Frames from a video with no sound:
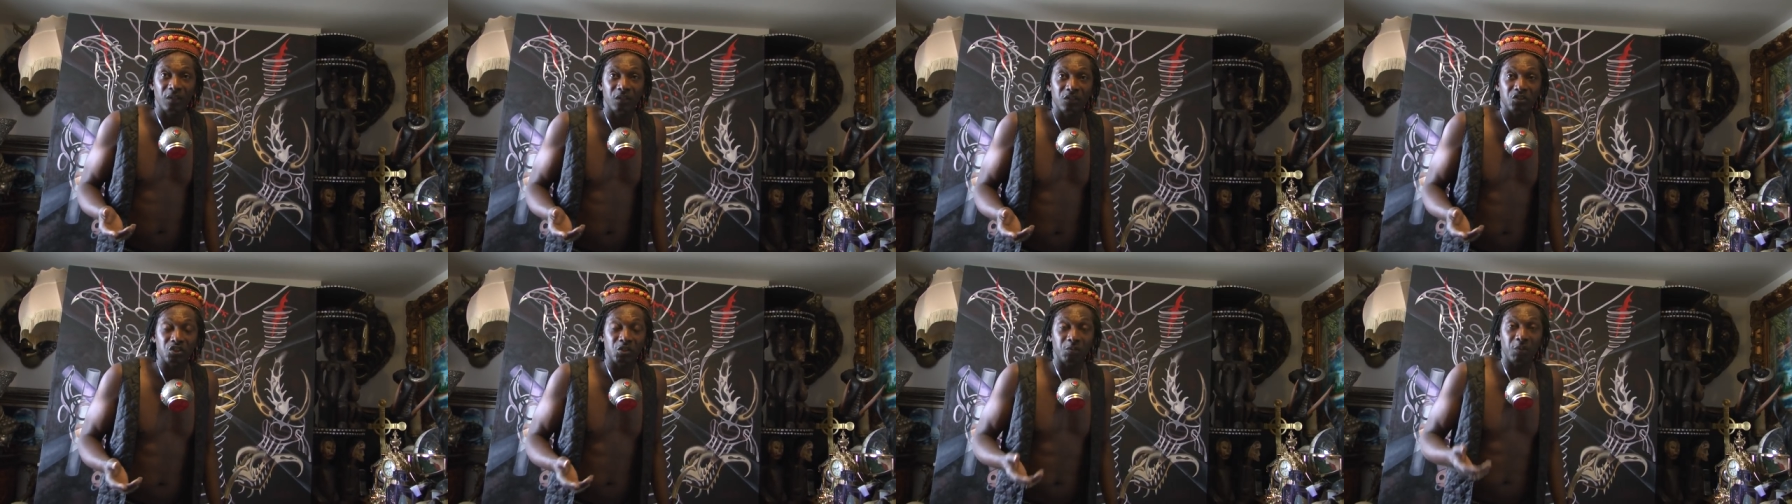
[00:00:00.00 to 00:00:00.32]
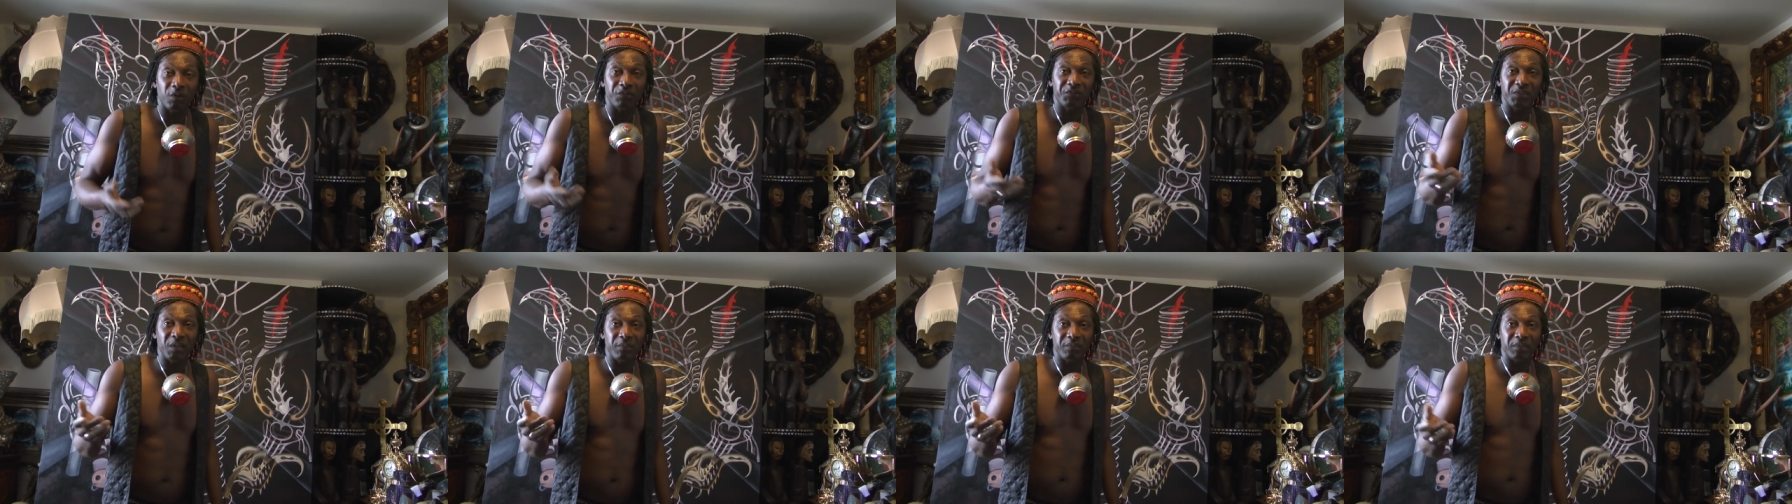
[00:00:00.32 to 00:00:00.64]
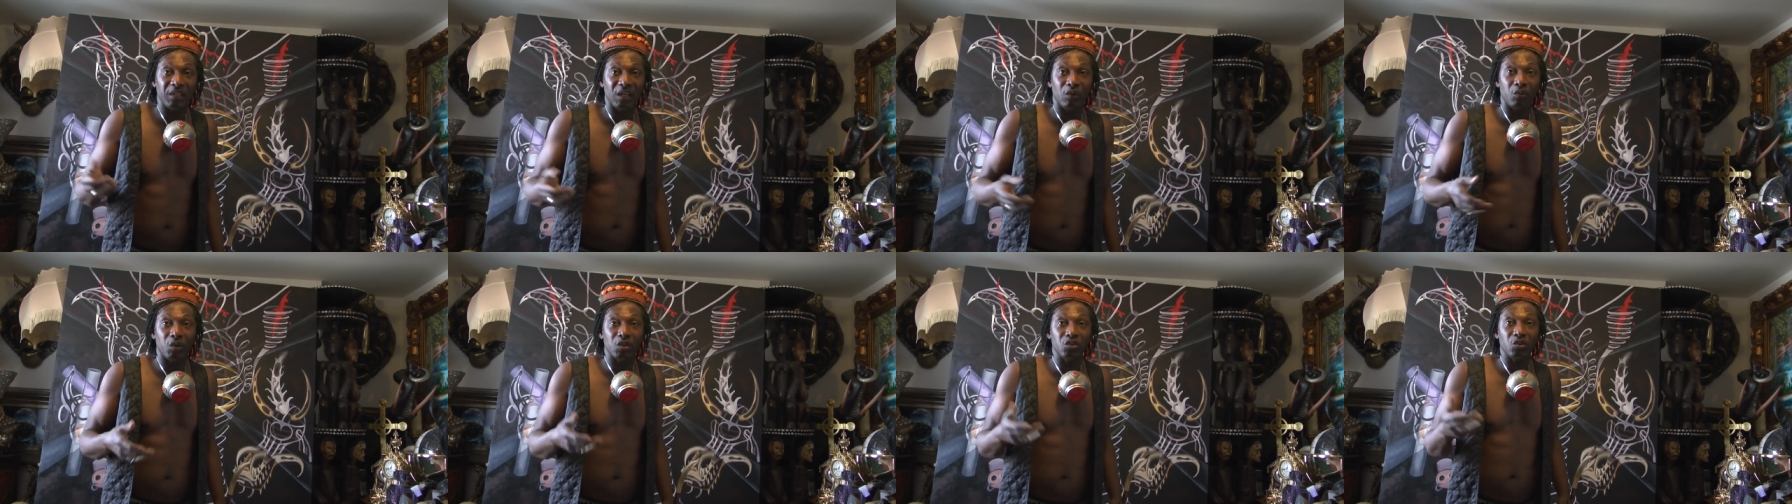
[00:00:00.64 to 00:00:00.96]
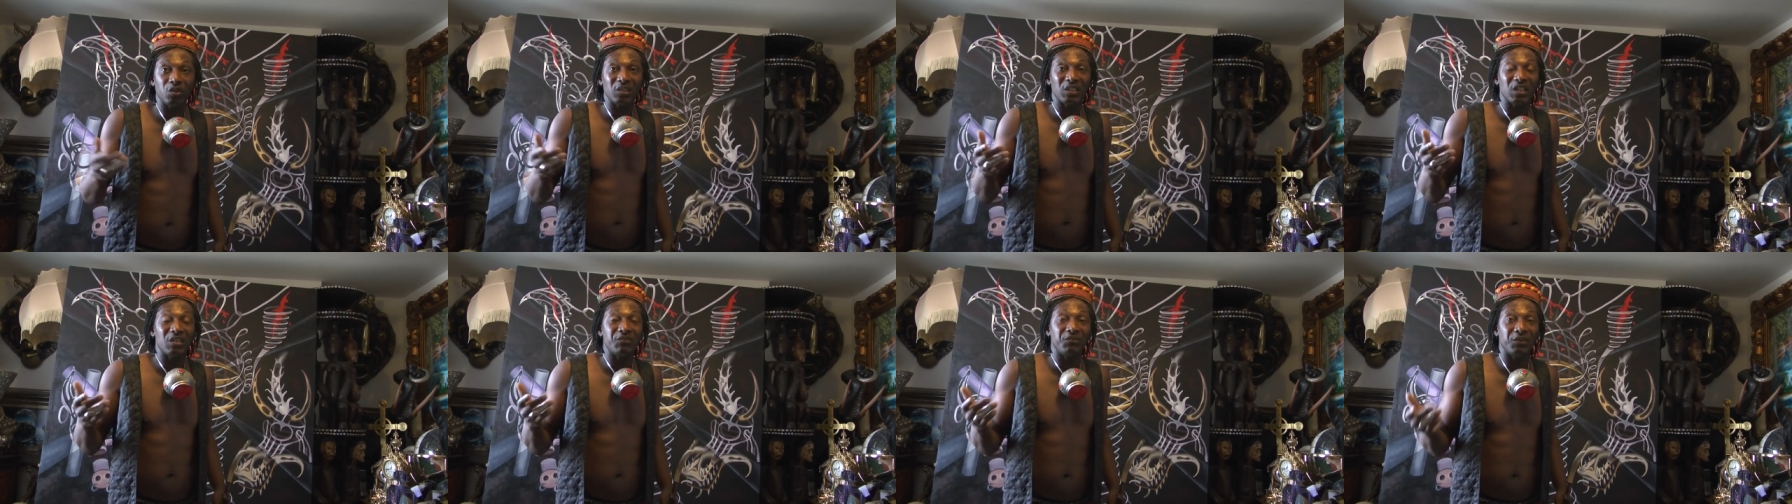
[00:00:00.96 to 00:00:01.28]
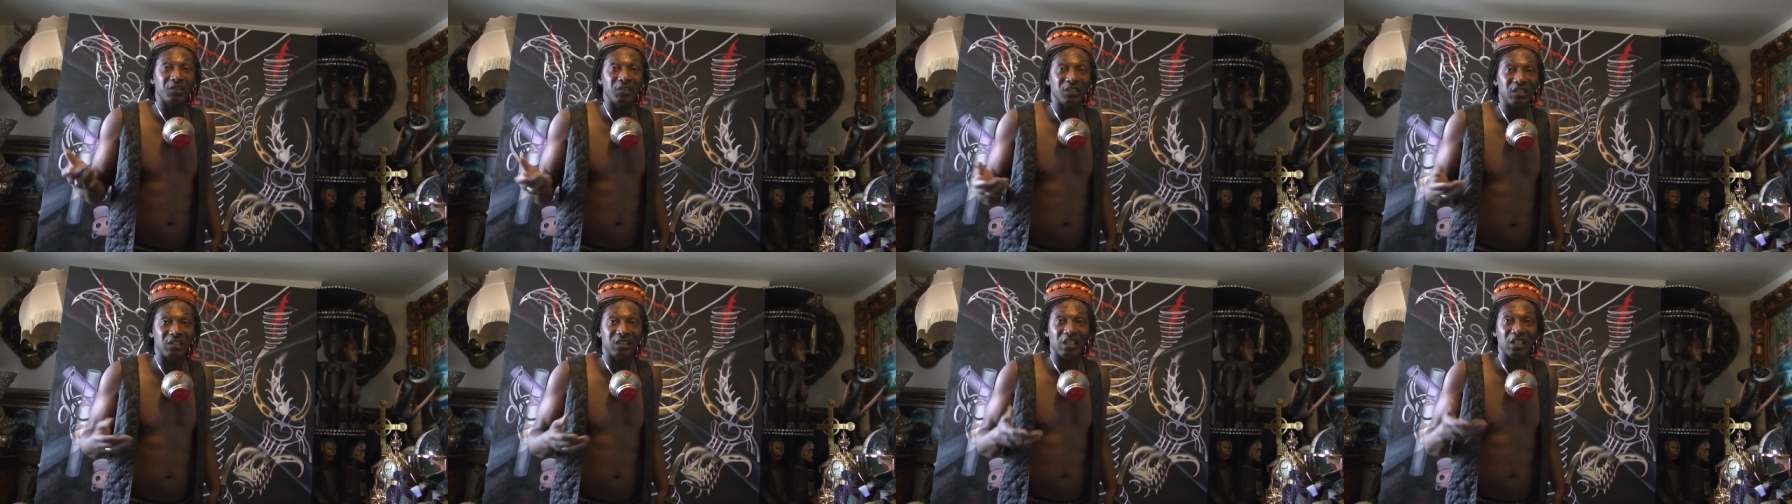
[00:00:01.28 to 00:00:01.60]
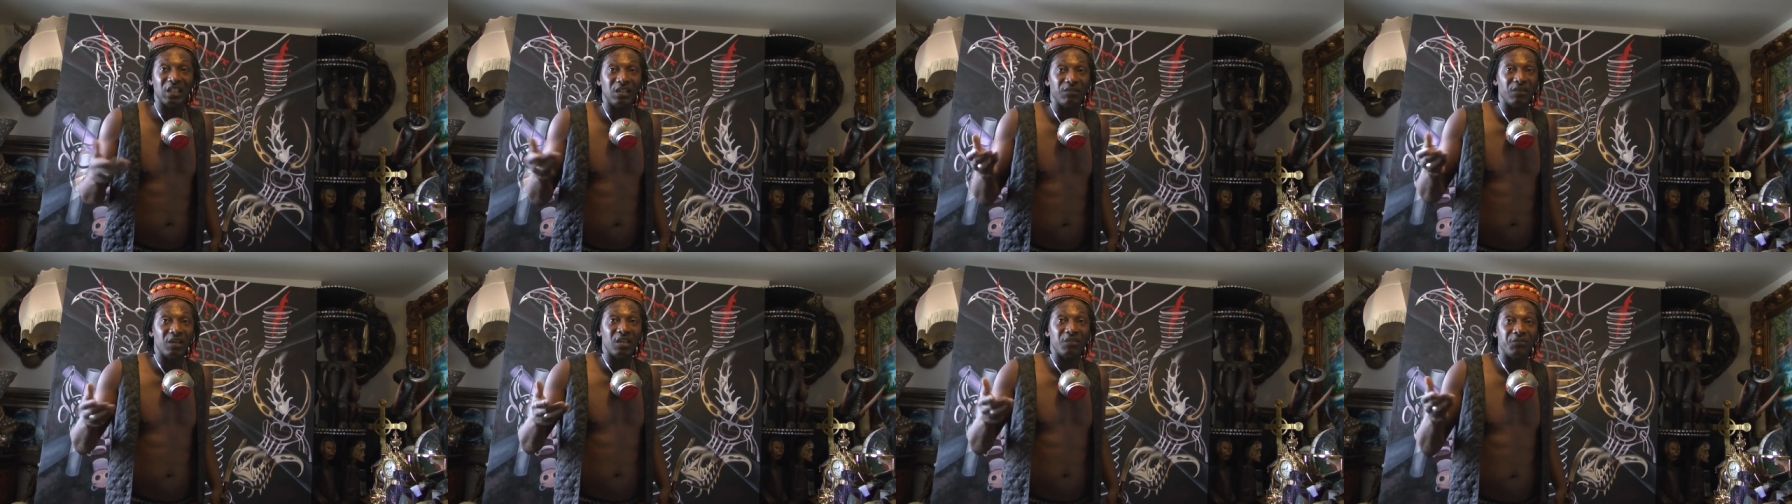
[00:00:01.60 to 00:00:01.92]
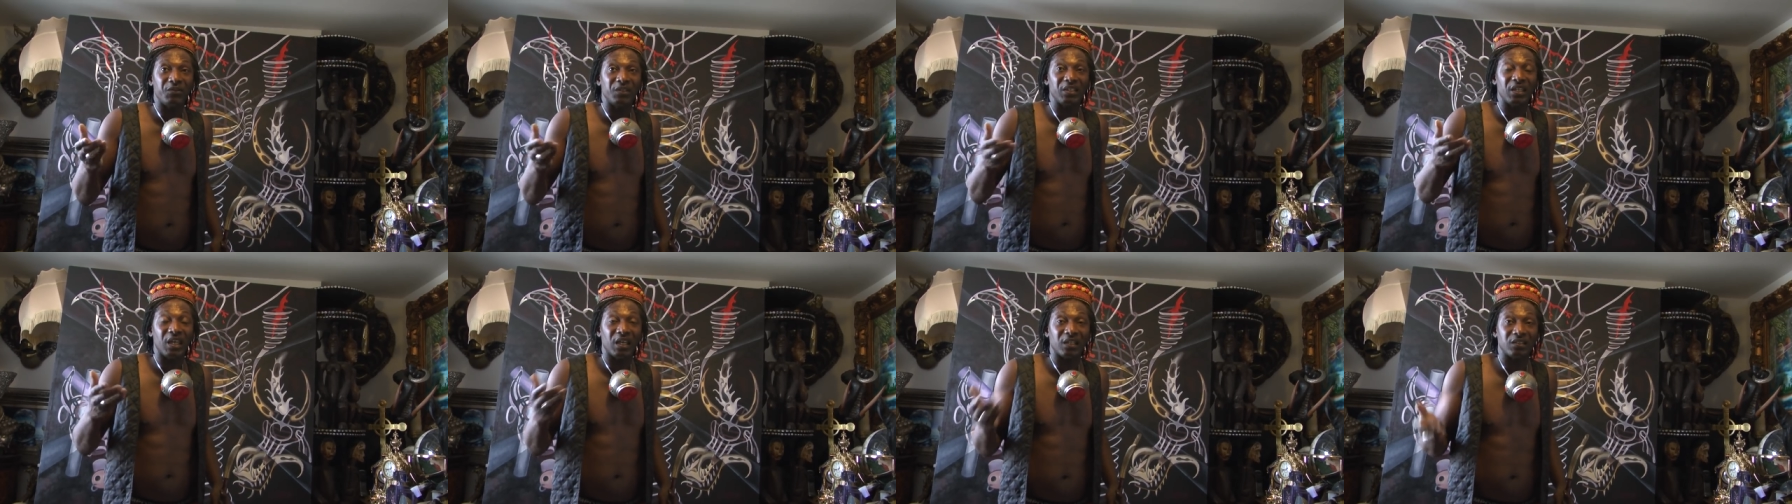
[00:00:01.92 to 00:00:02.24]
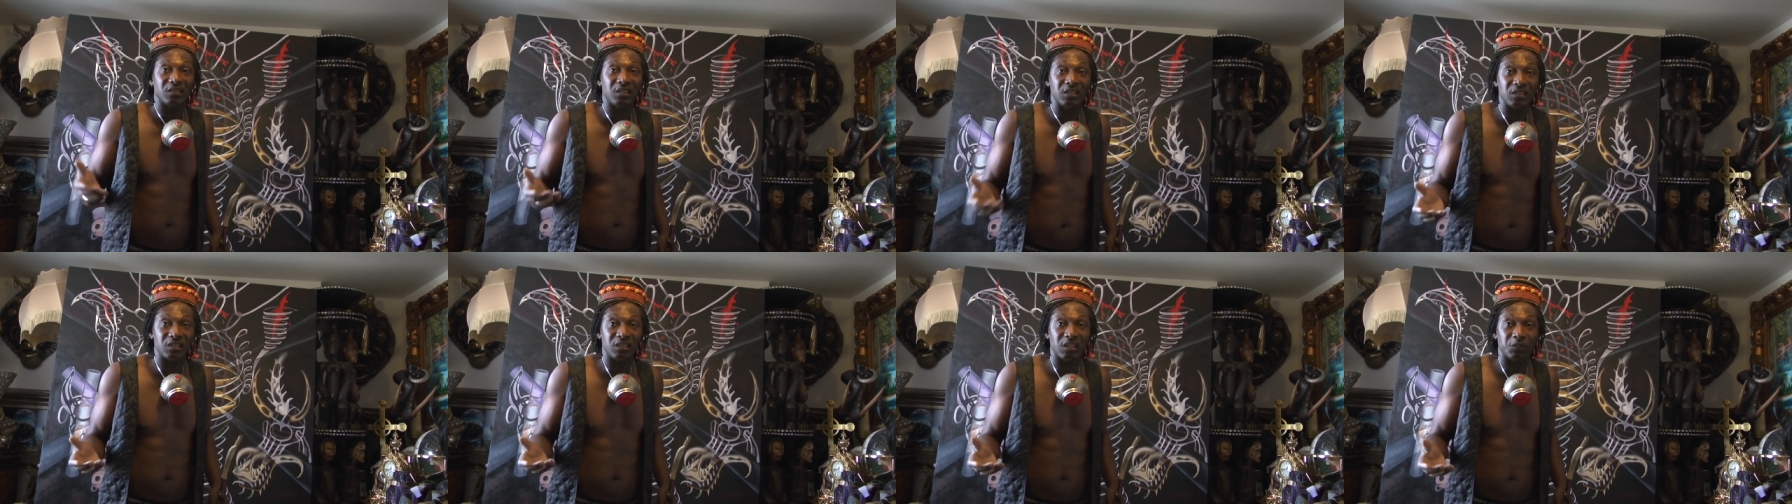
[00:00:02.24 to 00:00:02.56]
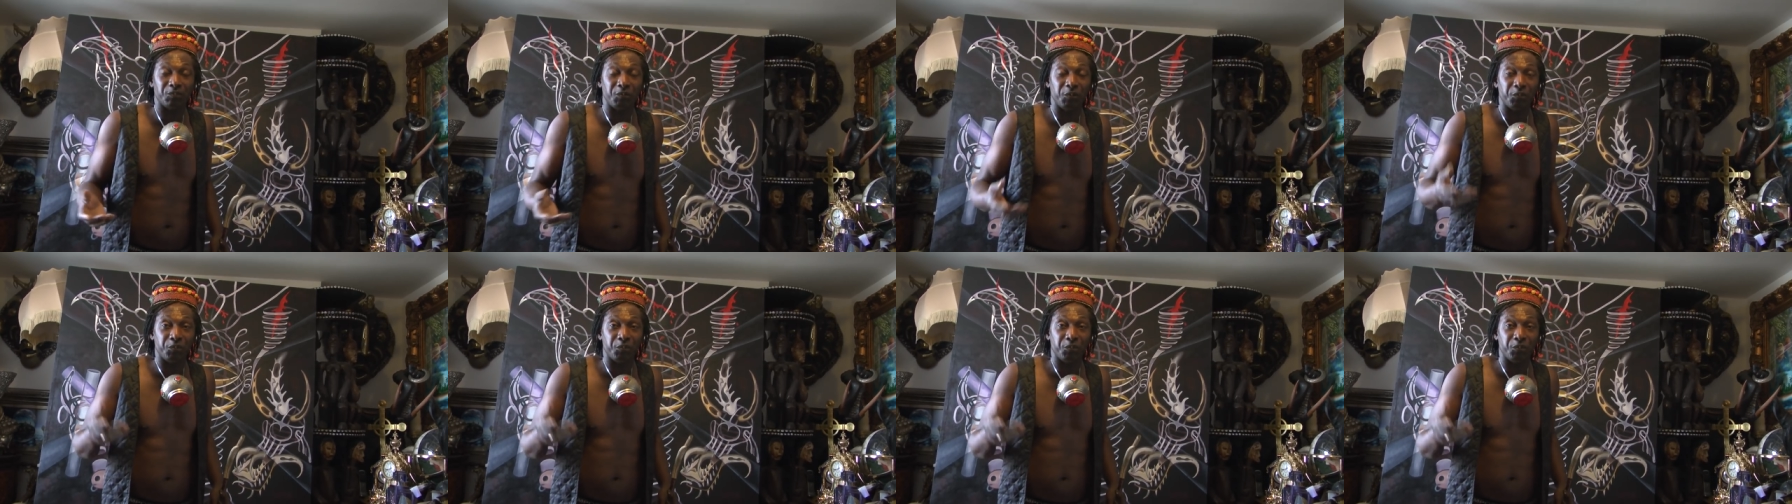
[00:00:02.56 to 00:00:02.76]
Some of them, they were not even, they never even existed.